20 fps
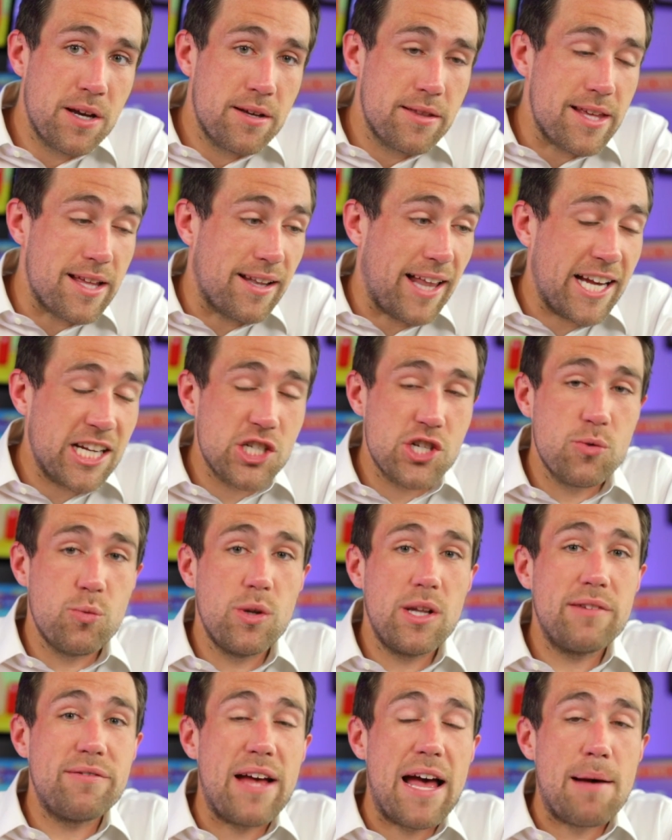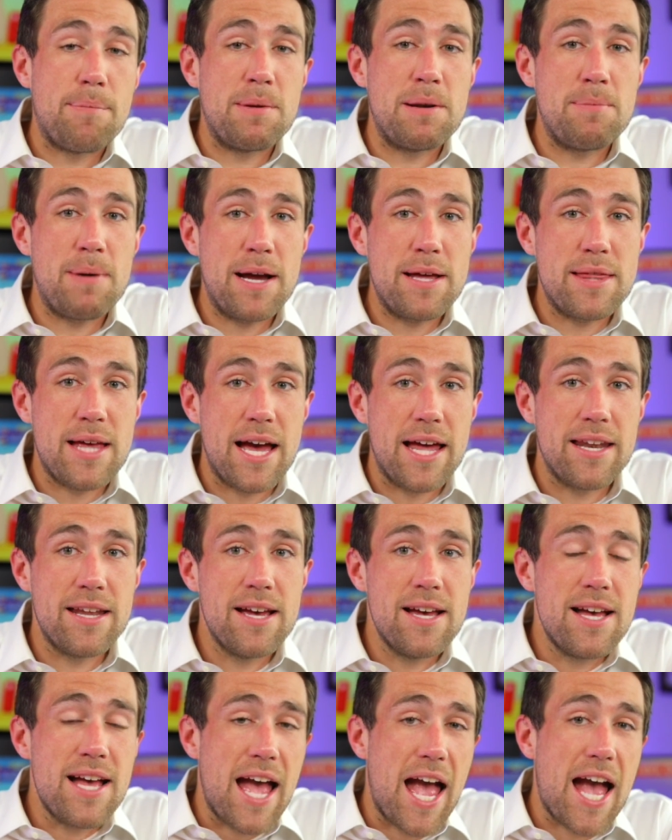The election will have happened by then,
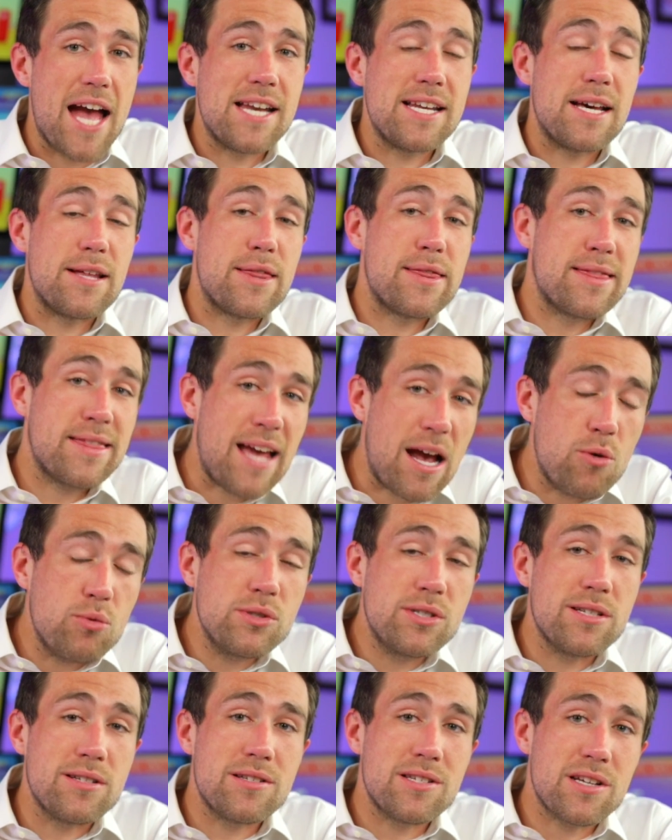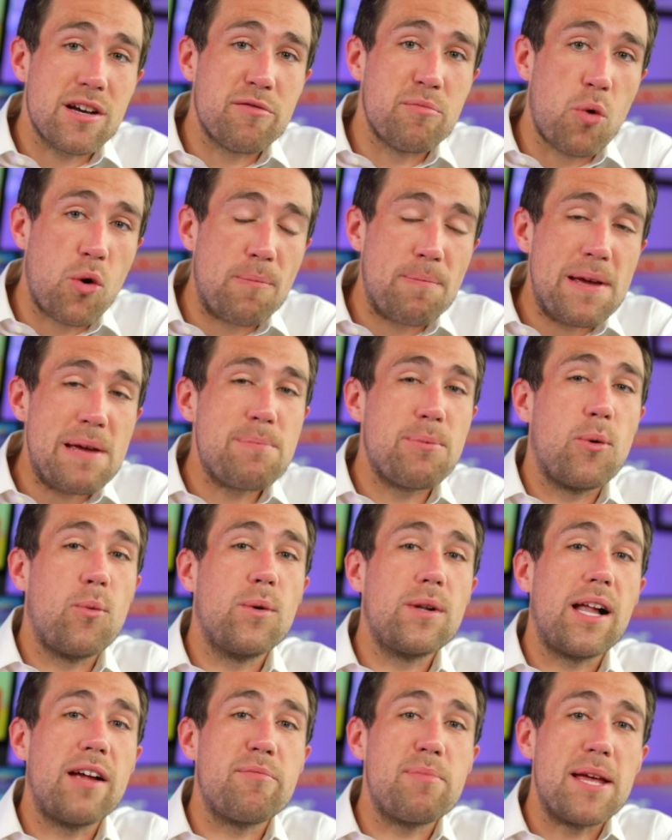and thousands of more people
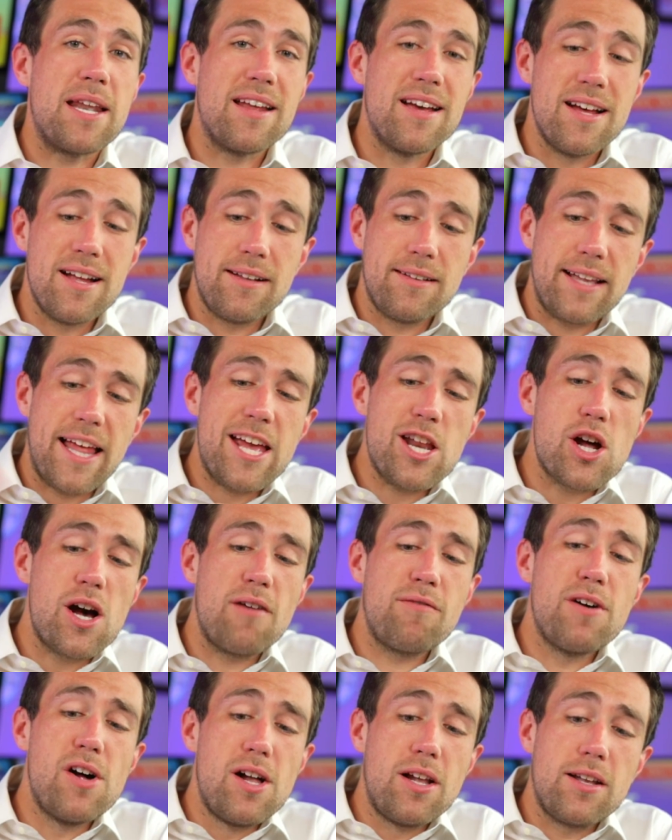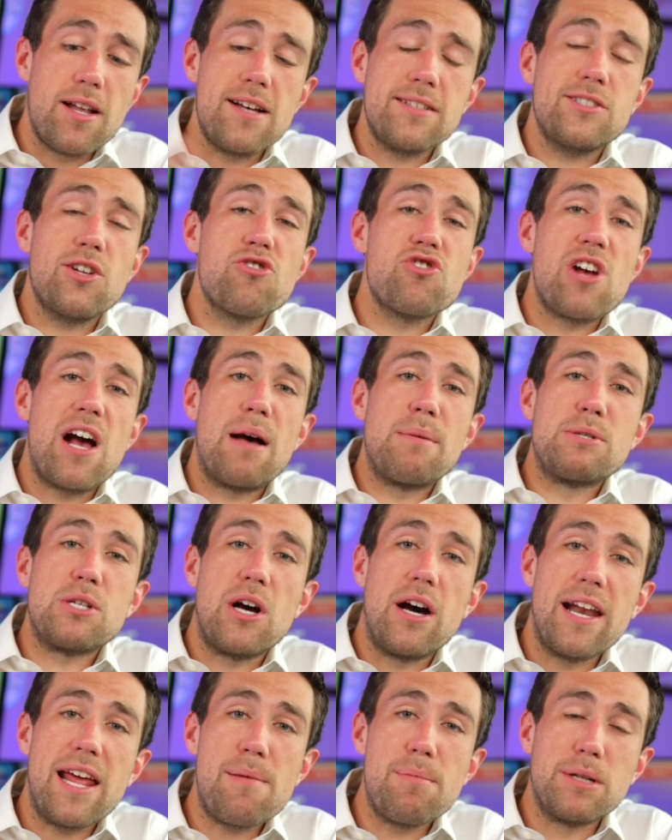will have been laid off, lost their jobs,
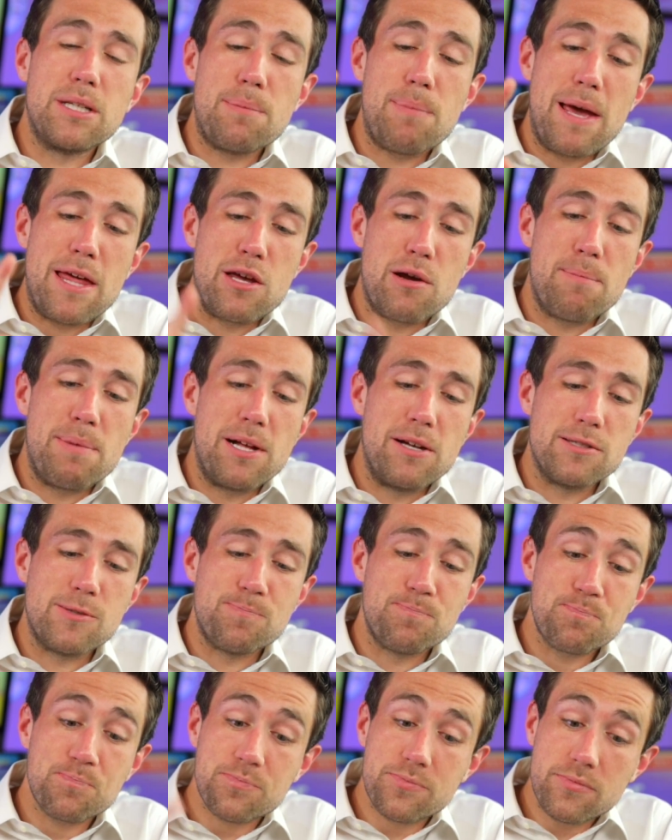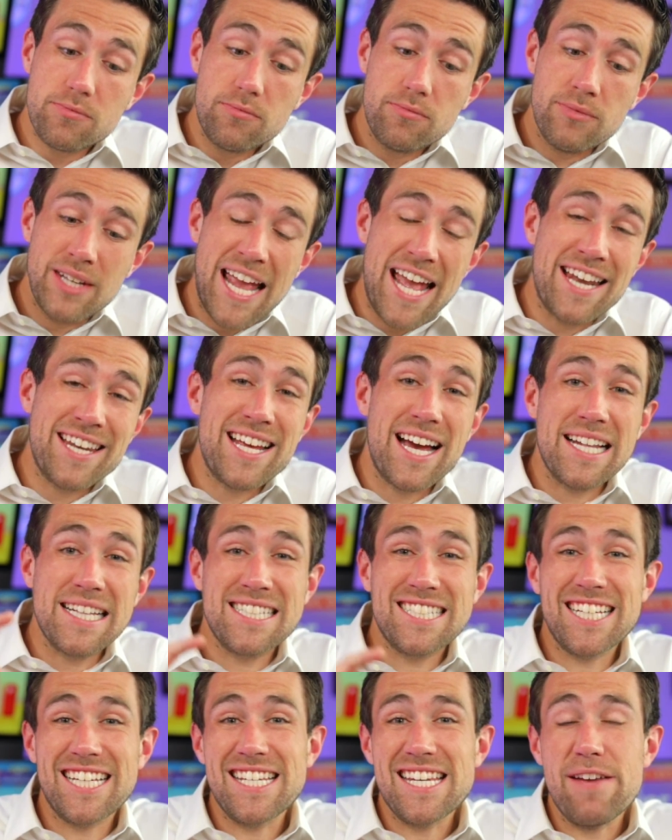unable to pay their bills, and
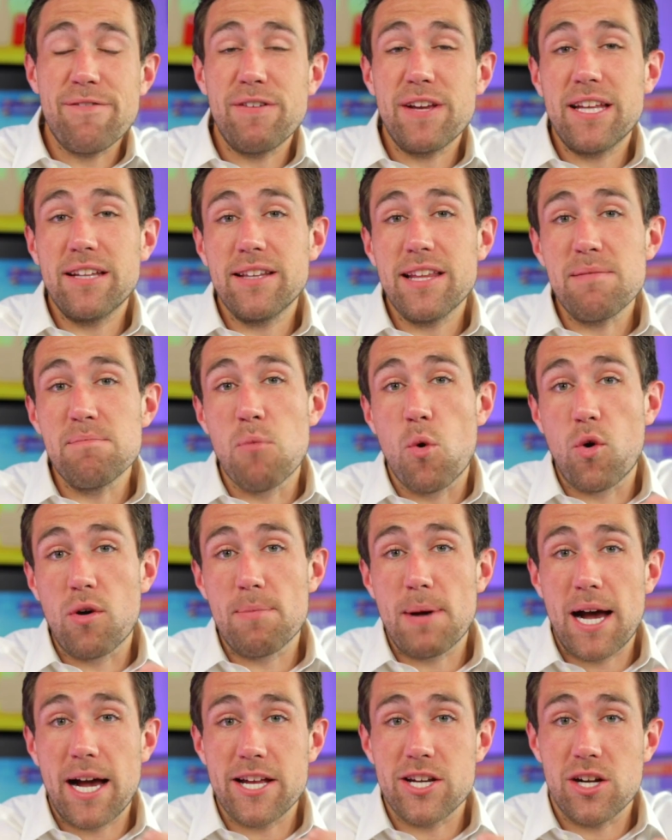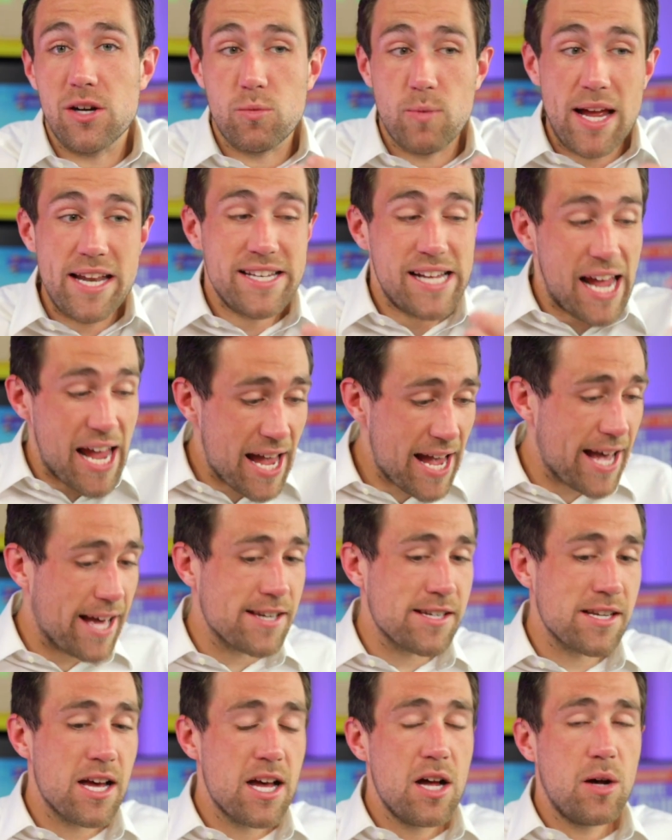gotten significantly more behind on rent,
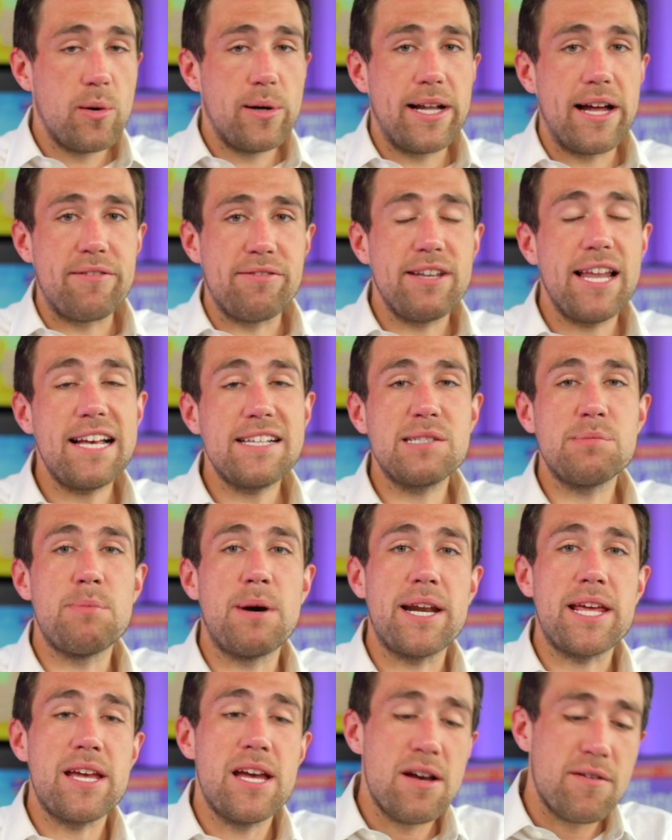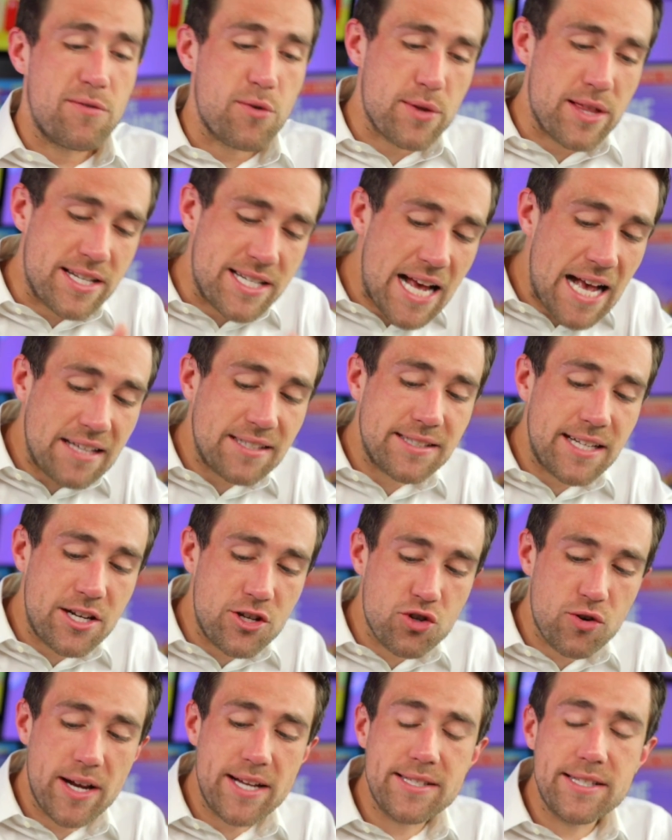and will have less money for the testing,
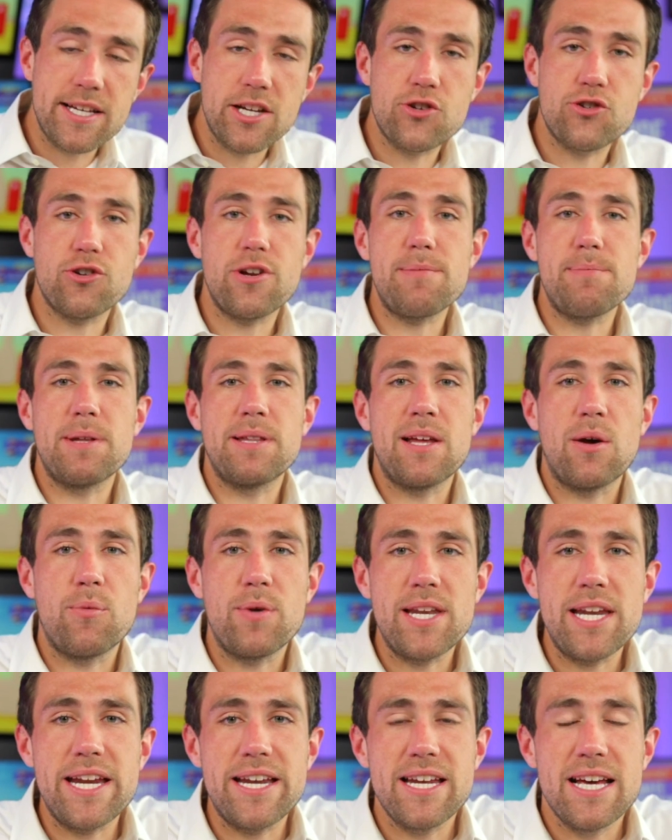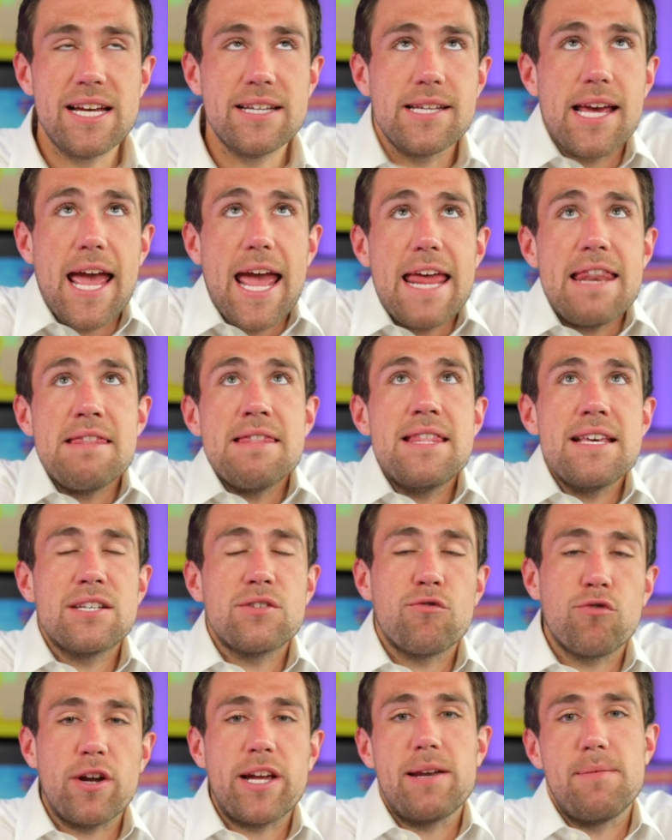tracing, and treatment that we need to end
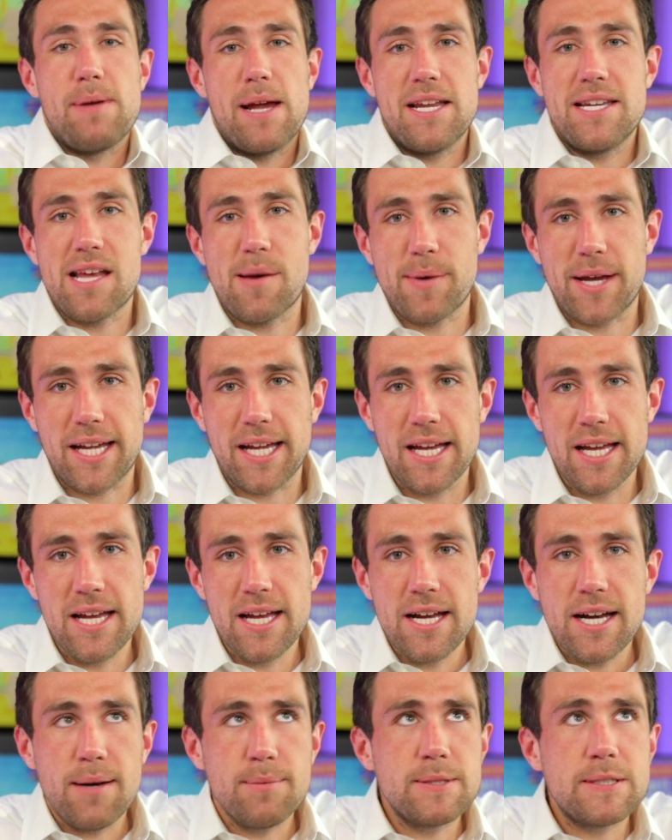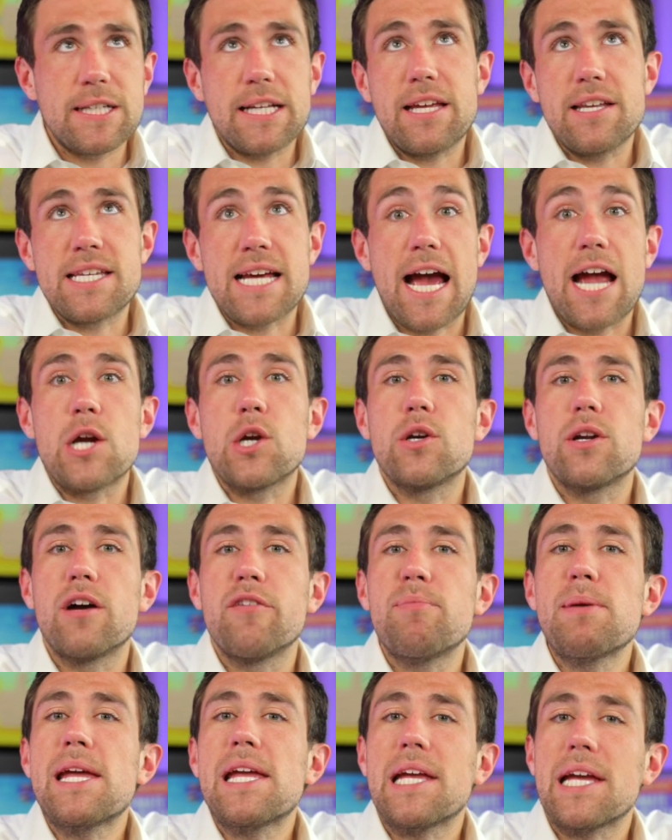this frickin' pandemic. I'm sick and tired
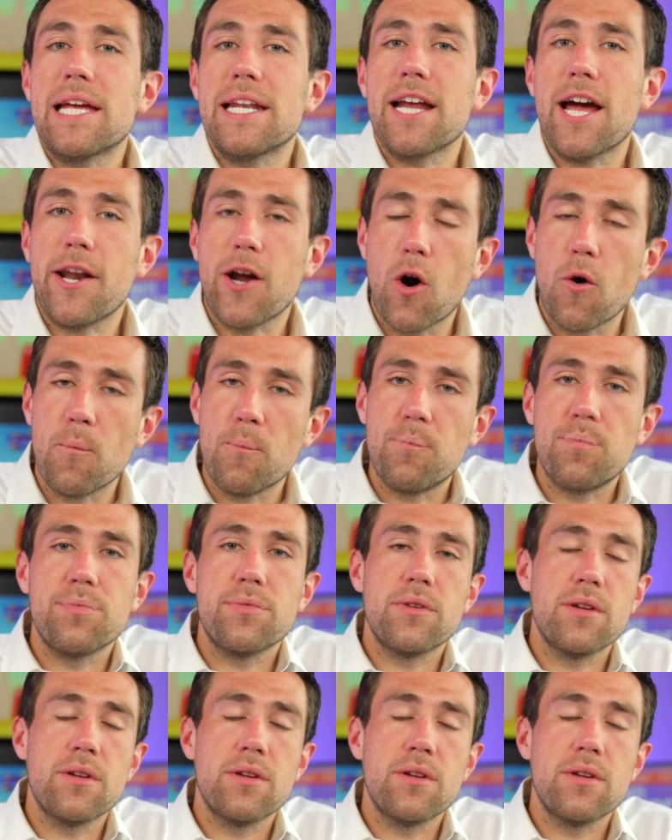of being in at home.